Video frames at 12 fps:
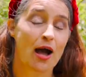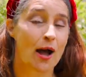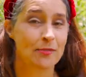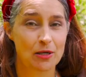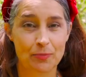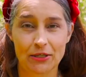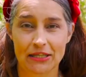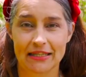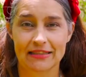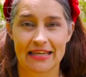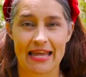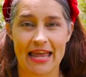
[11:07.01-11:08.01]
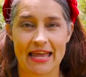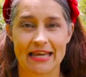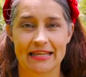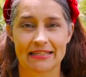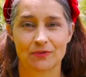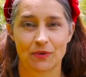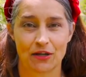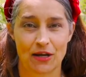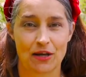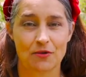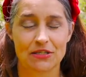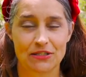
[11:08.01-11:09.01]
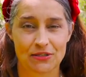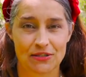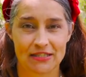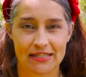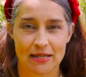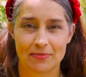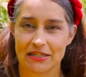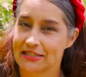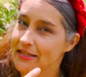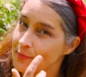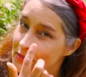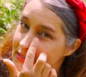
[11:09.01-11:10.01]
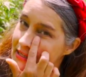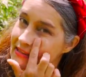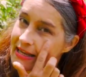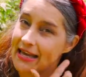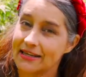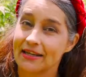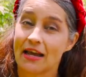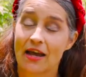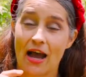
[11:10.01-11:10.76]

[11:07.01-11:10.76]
I'm going to put it at the end, where I always do the Sabian symbols at the end.